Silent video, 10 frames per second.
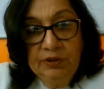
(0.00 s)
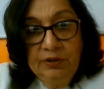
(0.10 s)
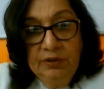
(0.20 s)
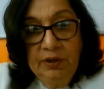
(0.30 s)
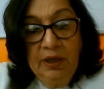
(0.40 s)

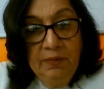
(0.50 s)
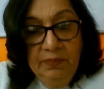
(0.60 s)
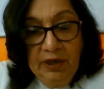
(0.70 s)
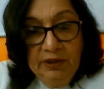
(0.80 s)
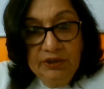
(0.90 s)
pond
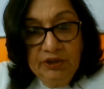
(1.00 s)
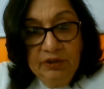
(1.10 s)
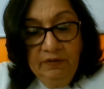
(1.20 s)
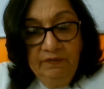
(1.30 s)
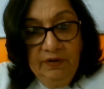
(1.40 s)
scum
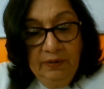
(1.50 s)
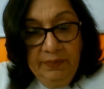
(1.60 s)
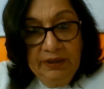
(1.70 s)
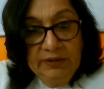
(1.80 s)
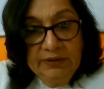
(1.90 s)
because
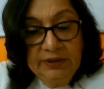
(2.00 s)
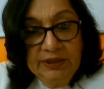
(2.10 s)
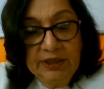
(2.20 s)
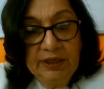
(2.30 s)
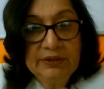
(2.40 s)

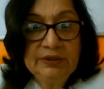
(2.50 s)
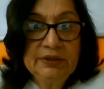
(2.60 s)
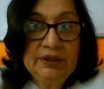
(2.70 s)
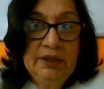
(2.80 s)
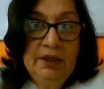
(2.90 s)
um,
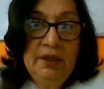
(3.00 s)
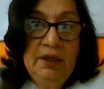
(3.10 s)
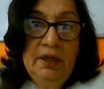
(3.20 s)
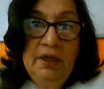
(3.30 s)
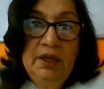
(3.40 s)
you know on
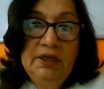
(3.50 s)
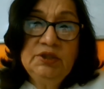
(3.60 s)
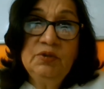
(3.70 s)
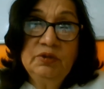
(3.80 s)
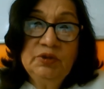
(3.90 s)
its
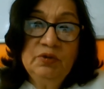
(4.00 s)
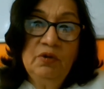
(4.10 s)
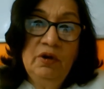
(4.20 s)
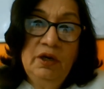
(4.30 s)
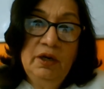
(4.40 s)
surface there
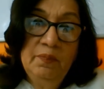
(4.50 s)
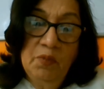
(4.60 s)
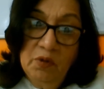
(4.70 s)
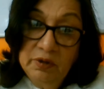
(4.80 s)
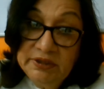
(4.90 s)
is
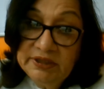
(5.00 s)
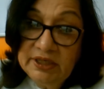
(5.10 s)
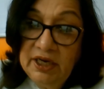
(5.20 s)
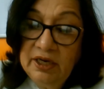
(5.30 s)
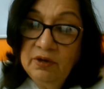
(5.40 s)

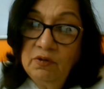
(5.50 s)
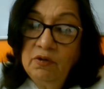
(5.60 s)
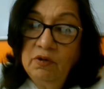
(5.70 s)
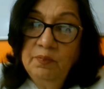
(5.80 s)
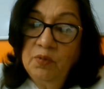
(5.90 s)
mucilaginous
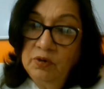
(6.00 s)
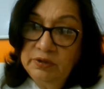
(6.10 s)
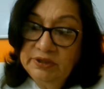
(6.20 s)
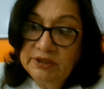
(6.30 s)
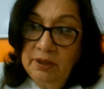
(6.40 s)

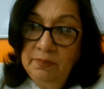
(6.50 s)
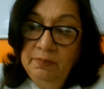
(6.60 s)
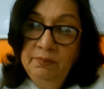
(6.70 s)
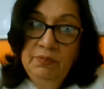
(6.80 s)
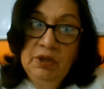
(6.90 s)
covering
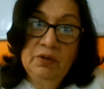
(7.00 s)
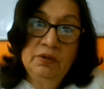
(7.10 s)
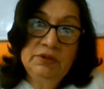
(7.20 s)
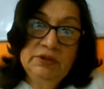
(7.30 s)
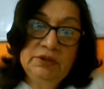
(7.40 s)
it's very, very
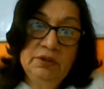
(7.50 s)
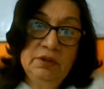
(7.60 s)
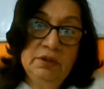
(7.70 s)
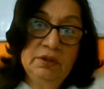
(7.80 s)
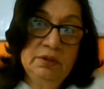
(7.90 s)

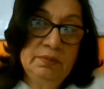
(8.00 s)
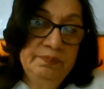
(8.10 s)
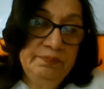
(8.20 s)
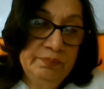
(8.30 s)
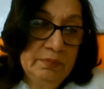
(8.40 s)
slippery
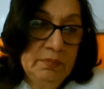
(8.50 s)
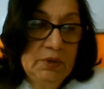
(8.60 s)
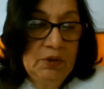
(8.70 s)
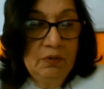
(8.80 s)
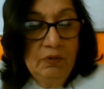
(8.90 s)
to
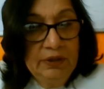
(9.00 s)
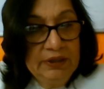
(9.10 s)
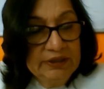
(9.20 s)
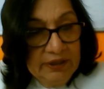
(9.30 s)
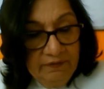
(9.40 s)
touch.
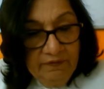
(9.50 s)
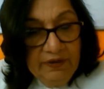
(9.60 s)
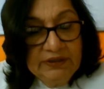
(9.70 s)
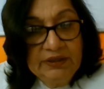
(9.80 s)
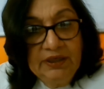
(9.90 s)

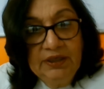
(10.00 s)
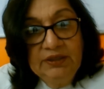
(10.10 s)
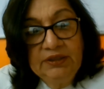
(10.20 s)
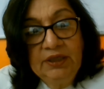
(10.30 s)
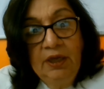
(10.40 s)
So
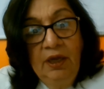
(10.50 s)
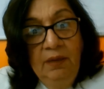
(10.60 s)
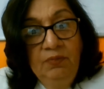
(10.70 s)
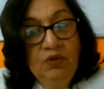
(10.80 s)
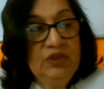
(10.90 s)
we have
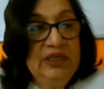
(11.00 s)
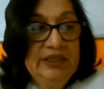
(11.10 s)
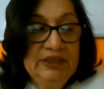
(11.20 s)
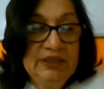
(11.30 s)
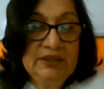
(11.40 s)
collected
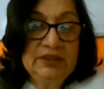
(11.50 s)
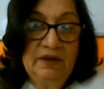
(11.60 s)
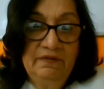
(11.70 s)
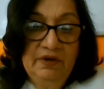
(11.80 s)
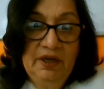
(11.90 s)
this
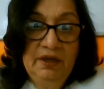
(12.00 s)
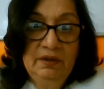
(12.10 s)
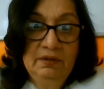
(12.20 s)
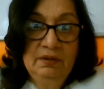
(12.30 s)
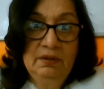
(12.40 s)
Spirogyra
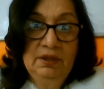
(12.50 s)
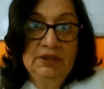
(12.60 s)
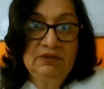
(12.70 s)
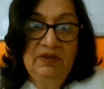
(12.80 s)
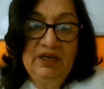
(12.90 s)
from
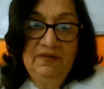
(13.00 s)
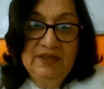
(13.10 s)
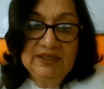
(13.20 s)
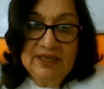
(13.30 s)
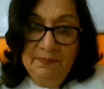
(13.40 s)
a
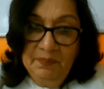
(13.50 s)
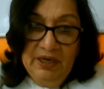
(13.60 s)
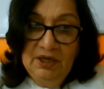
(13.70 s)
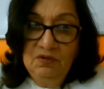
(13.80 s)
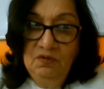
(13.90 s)
pond
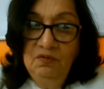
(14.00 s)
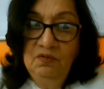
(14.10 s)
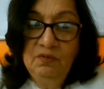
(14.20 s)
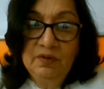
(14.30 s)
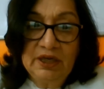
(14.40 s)
with
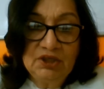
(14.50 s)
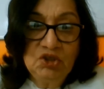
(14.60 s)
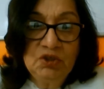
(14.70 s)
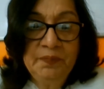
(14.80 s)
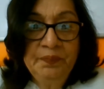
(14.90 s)
stagnant
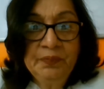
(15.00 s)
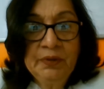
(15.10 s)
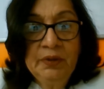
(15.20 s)
water.